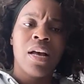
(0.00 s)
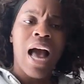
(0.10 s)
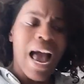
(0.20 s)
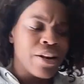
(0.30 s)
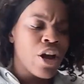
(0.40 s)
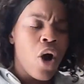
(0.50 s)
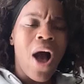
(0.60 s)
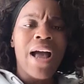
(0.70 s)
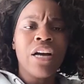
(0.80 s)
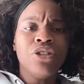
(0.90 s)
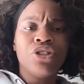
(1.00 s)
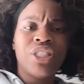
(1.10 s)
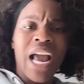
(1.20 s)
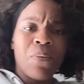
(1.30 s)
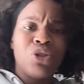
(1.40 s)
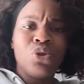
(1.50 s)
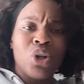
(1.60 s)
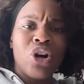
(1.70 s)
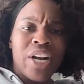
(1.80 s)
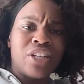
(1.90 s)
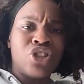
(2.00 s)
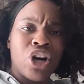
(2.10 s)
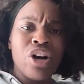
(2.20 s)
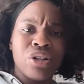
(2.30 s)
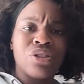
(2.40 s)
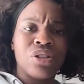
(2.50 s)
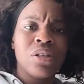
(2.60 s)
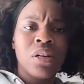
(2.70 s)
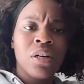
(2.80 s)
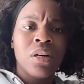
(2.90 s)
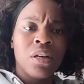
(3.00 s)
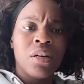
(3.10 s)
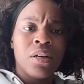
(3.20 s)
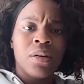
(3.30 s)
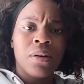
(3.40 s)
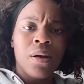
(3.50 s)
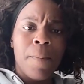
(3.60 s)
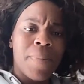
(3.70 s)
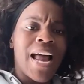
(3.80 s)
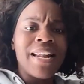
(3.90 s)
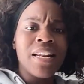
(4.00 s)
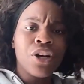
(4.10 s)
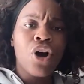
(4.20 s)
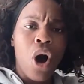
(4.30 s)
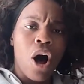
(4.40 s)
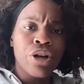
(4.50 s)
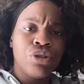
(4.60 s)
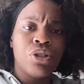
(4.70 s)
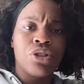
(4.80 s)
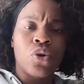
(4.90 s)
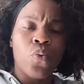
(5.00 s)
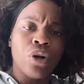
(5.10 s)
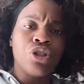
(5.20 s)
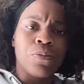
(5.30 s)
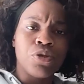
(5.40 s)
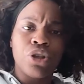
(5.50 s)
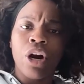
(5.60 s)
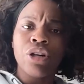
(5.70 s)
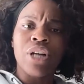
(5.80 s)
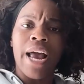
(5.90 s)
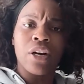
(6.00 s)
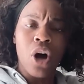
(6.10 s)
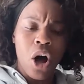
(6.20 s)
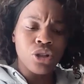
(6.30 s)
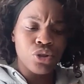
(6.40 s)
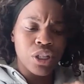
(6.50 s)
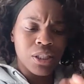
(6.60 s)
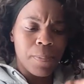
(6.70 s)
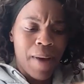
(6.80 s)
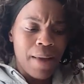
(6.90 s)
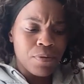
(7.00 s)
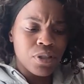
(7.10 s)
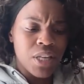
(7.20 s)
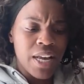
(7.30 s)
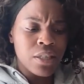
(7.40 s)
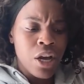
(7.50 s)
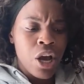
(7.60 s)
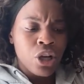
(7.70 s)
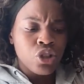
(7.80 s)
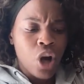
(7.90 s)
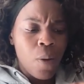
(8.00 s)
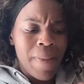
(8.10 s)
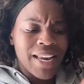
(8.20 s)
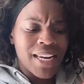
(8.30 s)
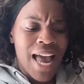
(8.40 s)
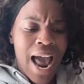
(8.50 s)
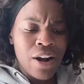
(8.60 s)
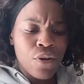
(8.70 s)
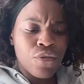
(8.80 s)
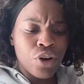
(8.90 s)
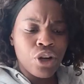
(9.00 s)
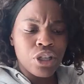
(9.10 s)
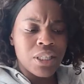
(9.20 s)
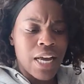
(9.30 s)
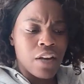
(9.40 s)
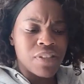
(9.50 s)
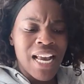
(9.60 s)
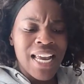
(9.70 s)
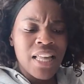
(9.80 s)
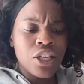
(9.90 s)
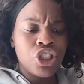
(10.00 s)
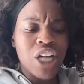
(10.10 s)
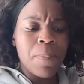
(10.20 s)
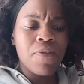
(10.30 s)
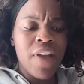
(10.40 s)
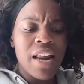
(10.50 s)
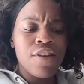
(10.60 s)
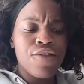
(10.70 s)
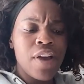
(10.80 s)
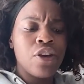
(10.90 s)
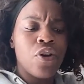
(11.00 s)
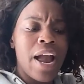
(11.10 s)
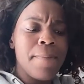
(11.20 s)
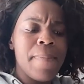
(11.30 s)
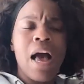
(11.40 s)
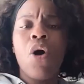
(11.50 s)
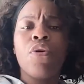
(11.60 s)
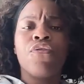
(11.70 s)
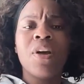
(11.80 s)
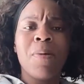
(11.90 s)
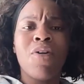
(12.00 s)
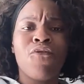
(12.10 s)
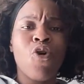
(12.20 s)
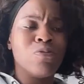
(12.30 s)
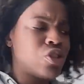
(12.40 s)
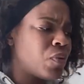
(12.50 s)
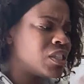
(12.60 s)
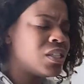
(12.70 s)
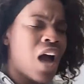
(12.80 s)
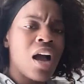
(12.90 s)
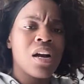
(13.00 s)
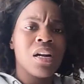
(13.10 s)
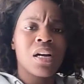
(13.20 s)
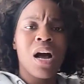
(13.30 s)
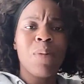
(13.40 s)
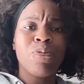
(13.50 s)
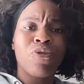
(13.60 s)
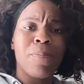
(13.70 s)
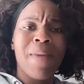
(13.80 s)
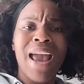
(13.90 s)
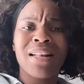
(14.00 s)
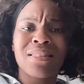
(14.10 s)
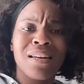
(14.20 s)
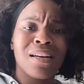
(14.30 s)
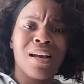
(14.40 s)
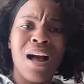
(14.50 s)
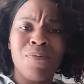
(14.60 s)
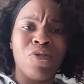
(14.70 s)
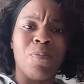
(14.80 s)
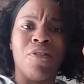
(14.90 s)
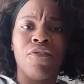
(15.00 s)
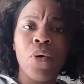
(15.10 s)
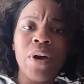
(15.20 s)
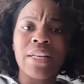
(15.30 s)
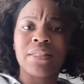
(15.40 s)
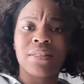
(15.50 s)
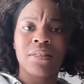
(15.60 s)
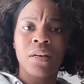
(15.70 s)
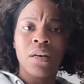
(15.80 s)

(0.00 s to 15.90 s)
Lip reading: I know, I understand what you learned at church. But I didn't call you just to worship church. I called you because the Bible says, don't make an idol for yourselves in the shape of any figure, a male or female form. So it's not going to come from man. It's going to come from a voice.